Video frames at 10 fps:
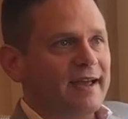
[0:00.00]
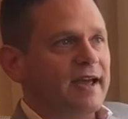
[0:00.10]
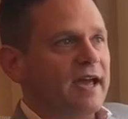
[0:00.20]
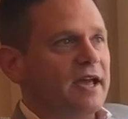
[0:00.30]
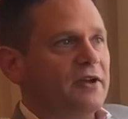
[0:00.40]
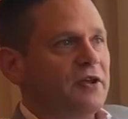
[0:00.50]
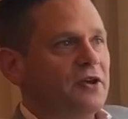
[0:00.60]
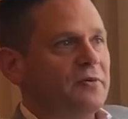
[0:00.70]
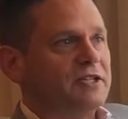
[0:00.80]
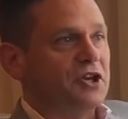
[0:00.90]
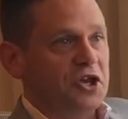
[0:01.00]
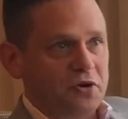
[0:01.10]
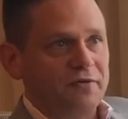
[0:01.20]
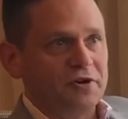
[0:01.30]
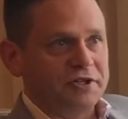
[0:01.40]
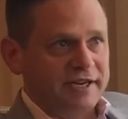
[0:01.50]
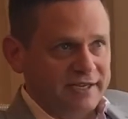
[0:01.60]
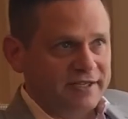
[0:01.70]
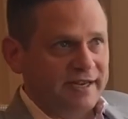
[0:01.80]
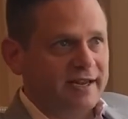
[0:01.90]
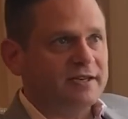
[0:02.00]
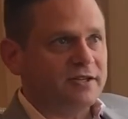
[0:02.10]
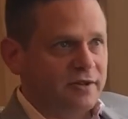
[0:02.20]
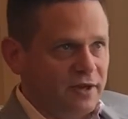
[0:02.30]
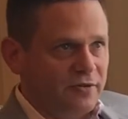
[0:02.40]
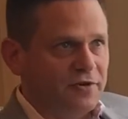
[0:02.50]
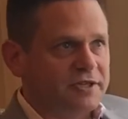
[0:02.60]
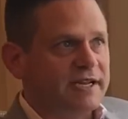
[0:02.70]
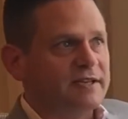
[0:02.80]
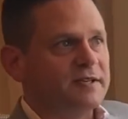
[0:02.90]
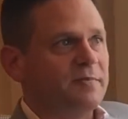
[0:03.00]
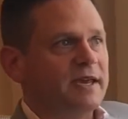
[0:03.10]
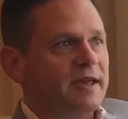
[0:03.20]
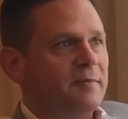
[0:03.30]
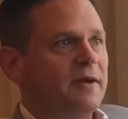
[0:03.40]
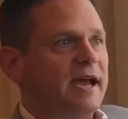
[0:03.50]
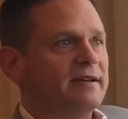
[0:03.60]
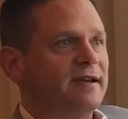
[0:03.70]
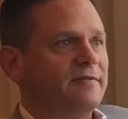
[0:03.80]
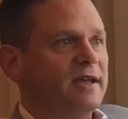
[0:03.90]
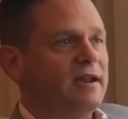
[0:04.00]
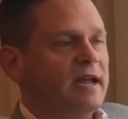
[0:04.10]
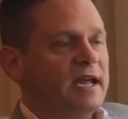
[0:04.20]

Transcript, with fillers: Uh, you know, it's a university city, so the university has a big impact of it.